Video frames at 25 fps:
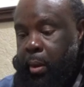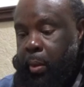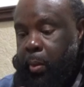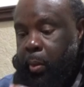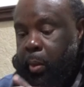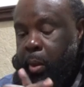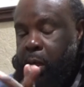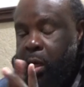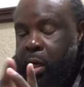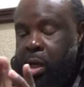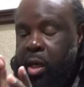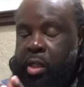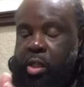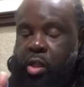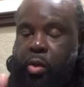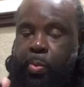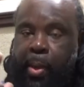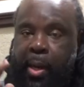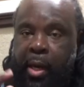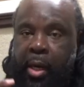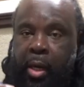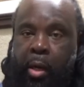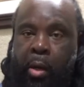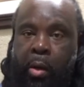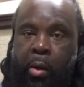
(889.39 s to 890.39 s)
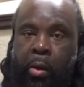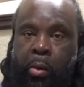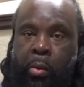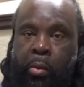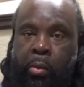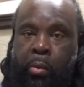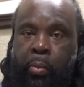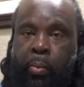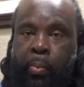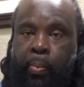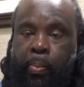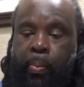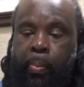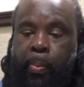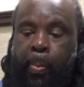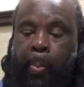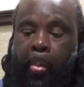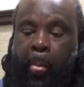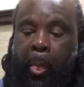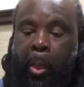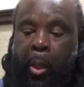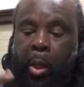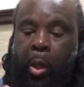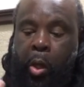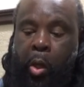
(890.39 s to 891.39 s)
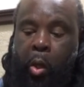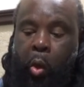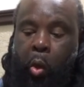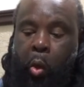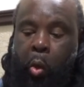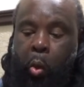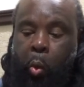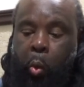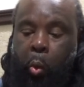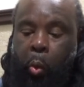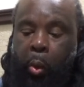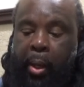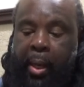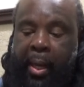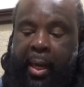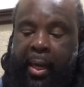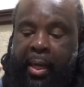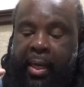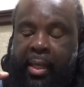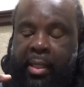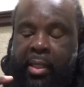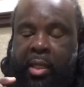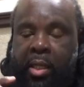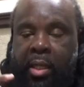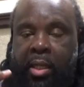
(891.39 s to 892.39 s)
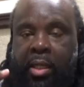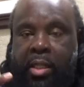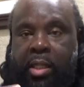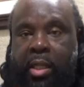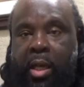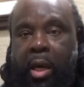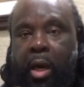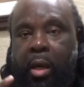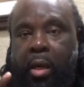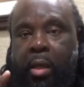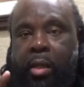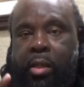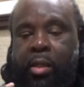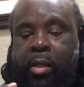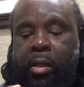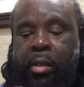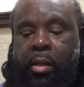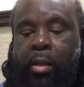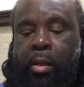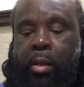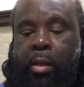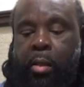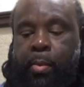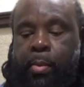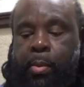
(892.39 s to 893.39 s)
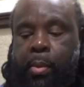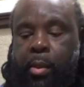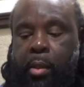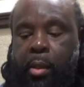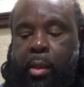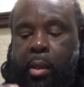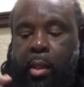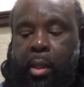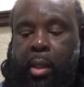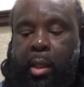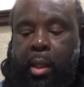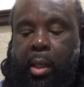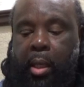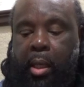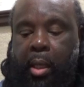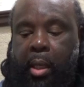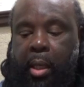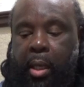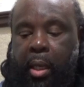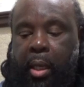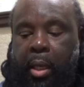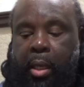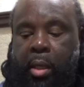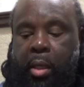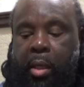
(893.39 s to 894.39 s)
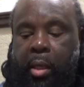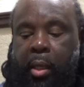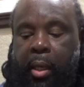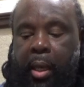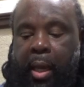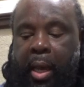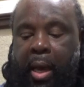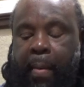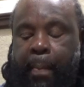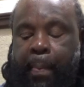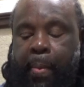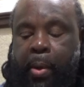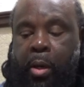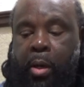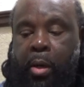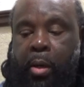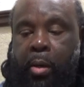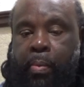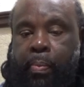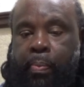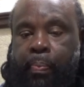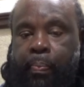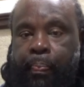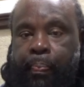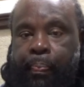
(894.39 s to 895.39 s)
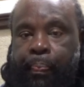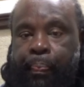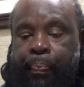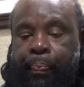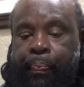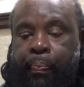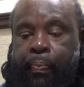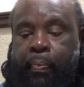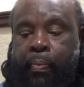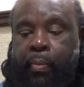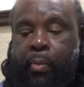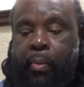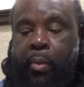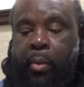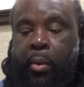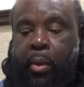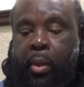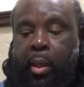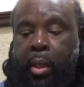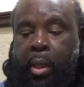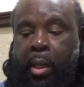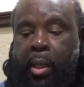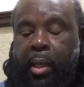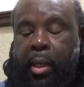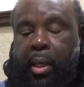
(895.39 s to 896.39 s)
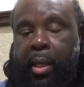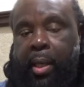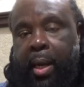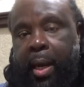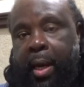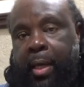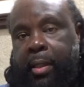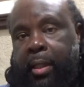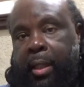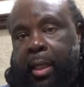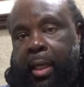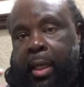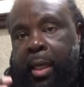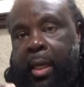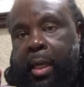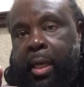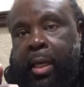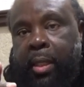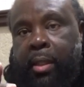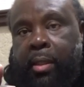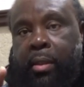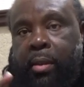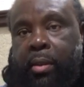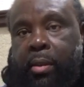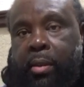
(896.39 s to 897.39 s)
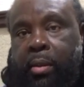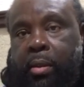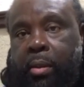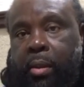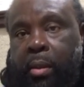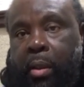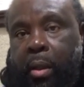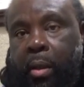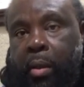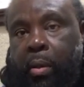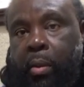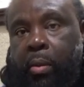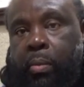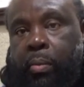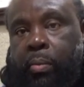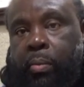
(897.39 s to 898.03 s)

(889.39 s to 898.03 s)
we'll cut you back on when I get to installing the subs and hooking the amp up. And then after that, you know,